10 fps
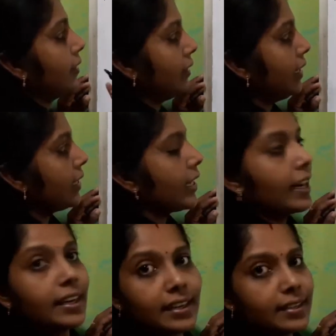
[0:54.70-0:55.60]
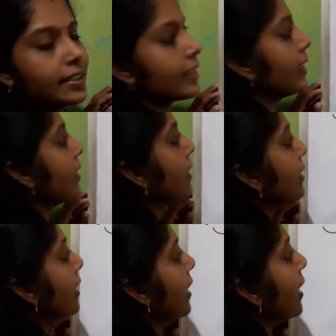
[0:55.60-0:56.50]
internal resistance is
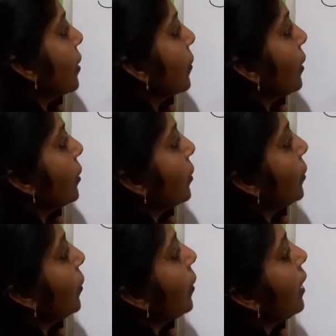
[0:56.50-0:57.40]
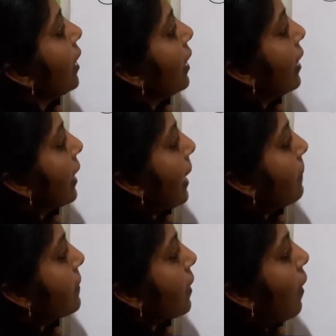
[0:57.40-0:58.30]
equal to
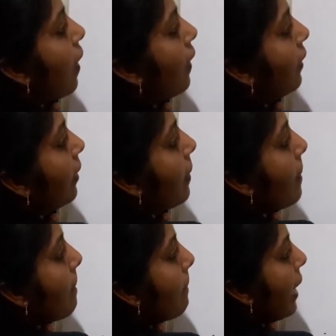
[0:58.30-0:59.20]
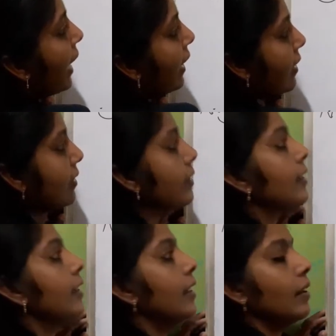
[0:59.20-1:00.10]
epsilon minus
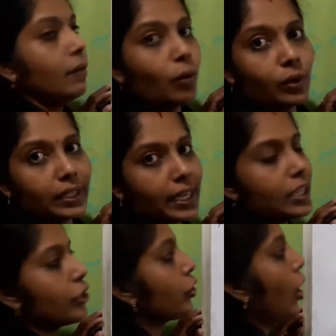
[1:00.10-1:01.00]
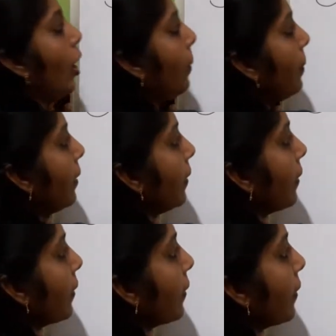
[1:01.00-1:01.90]
voltage drop.
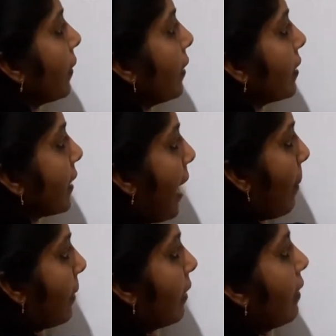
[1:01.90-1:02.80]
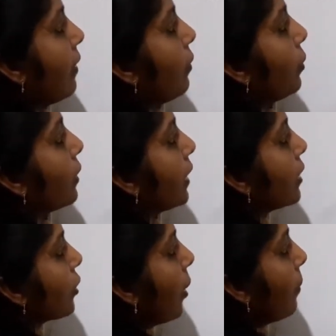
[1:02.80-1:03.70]
It's capital V voltage drop